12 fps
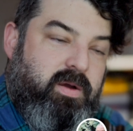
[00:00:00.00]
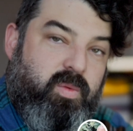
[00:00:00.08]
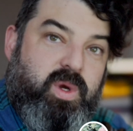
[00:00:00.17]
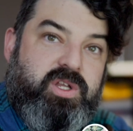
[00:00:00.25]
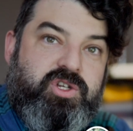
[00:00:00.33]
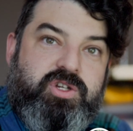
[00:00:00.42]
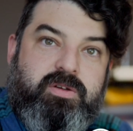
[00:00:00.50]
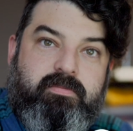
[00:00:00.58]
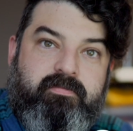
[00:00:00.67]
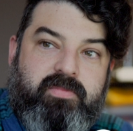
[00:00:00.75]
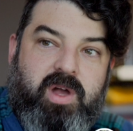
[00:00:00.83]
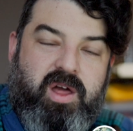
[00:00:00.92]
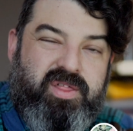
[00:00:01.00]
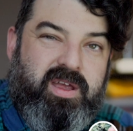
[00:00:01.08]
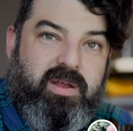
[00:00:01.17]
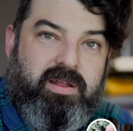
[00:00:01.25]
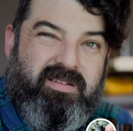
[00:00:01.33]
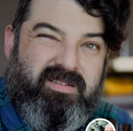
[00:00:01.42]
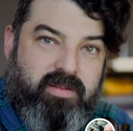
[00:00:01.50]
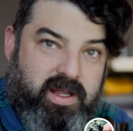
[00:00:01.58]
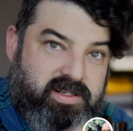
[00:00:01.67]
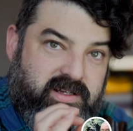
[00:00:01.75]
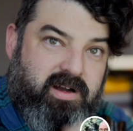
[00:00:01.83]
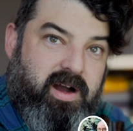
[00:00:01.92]
which I think
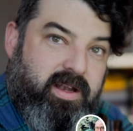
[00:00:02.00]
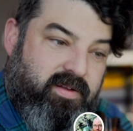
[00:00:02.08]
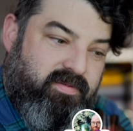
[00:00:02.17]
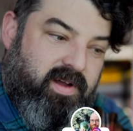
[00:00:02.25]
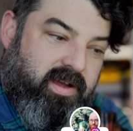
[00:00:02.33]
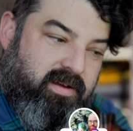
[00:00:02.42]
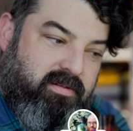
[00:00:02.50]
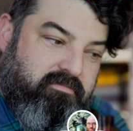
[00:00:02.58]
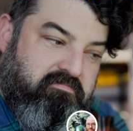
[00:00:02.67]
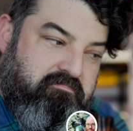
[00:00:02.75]
that's kind of like